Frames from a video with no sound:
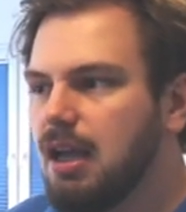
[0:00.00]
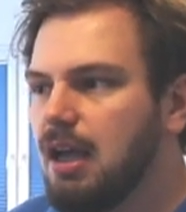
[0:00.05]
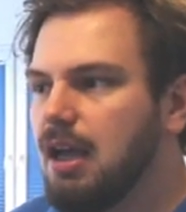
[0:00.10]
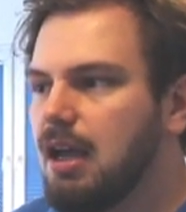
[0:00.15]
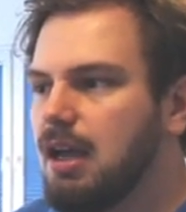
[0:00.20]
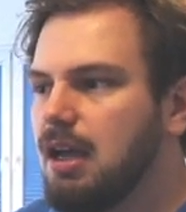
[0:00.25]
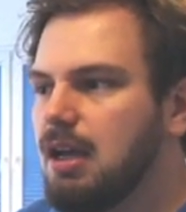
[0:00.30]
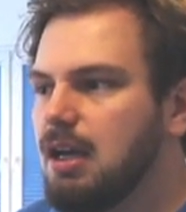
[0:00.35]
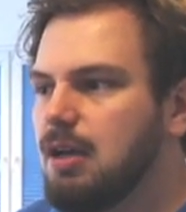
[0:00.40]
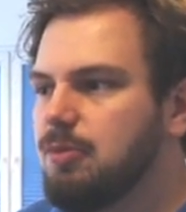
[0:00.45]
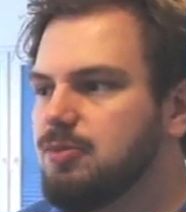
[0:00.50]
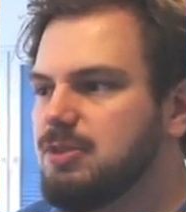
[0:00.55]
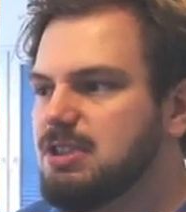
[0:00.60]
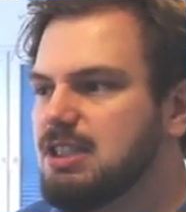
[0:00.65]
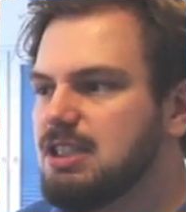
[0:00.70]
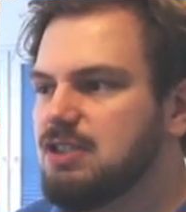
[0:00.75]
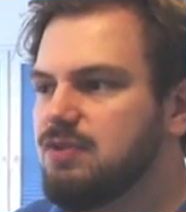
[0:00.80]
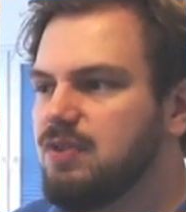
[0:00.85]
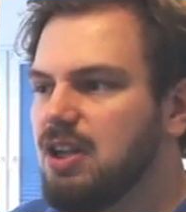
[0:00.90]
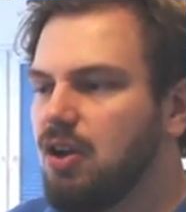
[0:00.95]
Um,
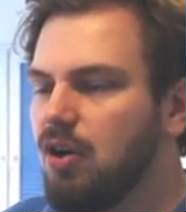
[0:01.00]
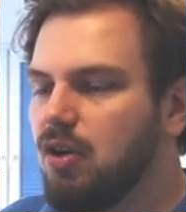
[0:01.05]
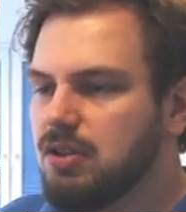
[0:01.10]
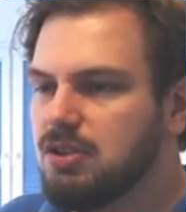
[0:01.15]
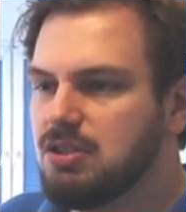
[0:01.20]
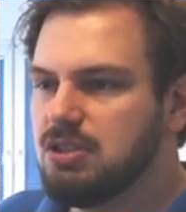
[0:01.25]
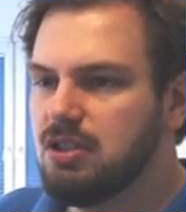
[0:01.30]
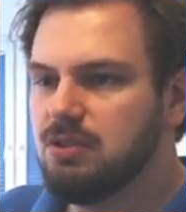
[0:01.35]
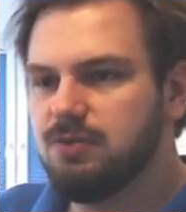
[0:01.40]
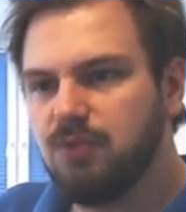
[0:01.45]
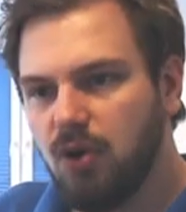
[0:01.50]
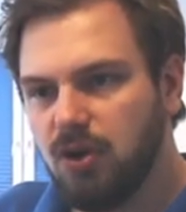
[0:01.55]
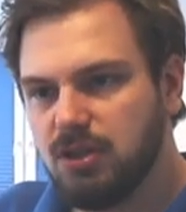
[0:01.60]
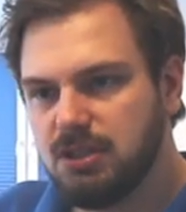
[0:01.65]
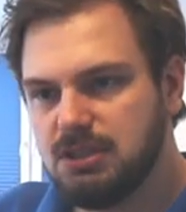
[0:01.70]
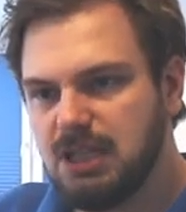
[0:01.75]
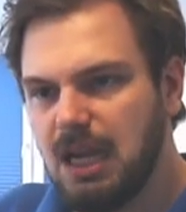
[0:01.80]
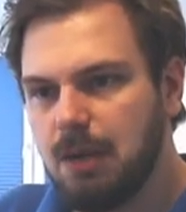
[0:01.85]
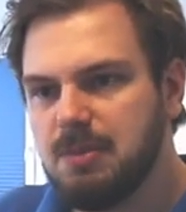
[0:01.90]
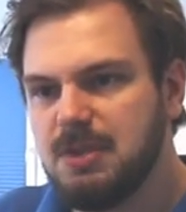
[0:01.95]
this will also
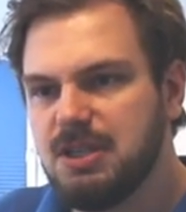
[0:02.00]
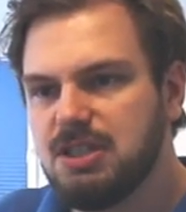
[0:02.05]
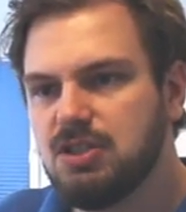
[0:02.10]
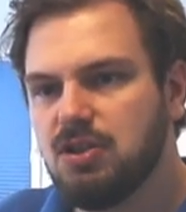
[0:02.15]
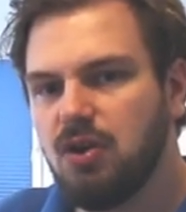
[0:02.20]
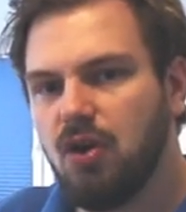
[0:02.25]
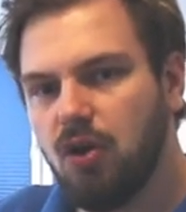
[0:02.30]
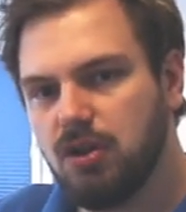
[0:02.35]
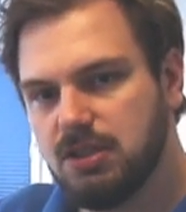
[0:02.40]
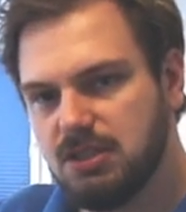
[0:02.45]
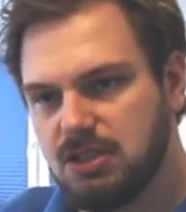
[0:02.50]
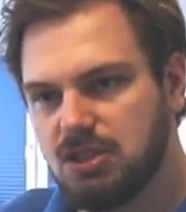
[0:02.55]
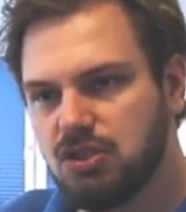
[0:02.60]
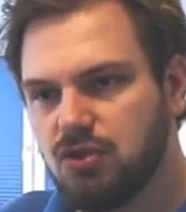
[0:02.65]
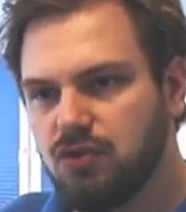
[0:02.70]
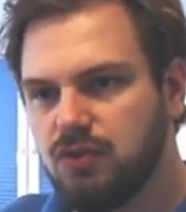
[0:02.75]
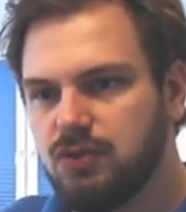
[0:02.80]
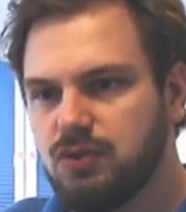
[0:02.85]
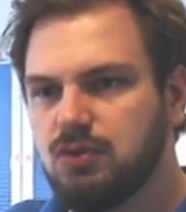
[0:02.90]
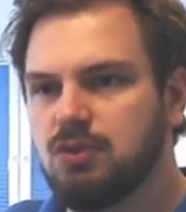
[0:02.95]
avoid damage on the
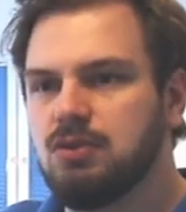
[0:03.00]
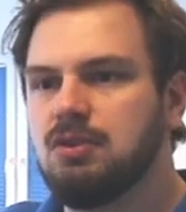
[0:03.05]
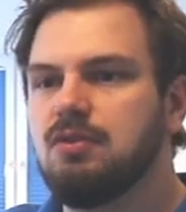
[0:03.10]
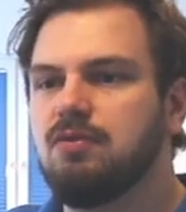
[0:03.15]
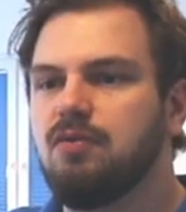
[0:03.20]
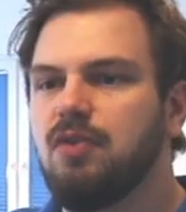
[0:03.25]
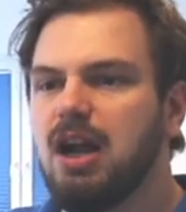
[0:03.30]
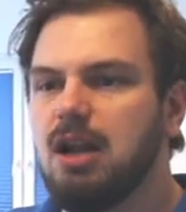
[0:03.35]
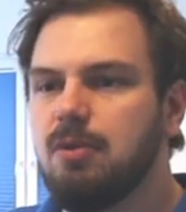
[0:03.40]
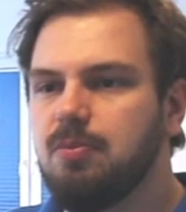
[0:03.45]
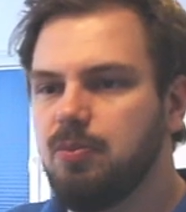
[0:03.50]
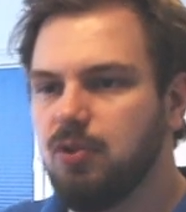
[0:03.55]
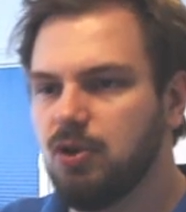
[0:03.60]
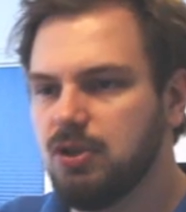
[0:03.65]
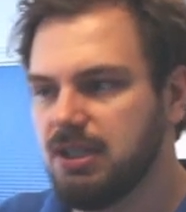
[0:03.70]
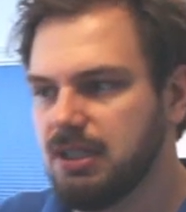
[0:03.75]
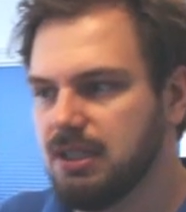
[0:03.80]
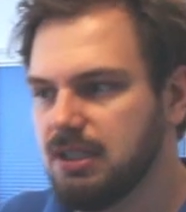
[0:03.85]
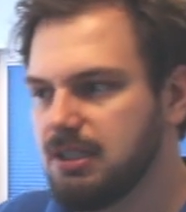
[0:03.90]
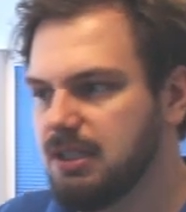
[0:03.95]
screw while
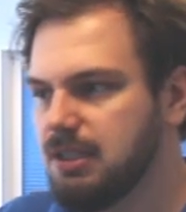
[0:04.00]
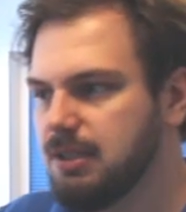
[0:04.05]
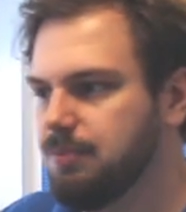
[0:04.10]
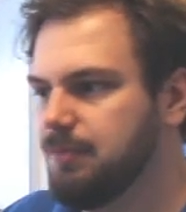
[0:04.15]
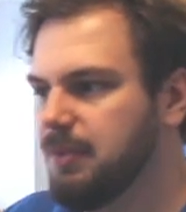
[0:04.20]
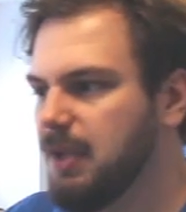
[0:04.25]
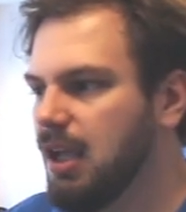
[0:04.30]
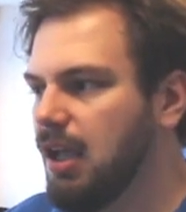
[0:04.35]
putting it in.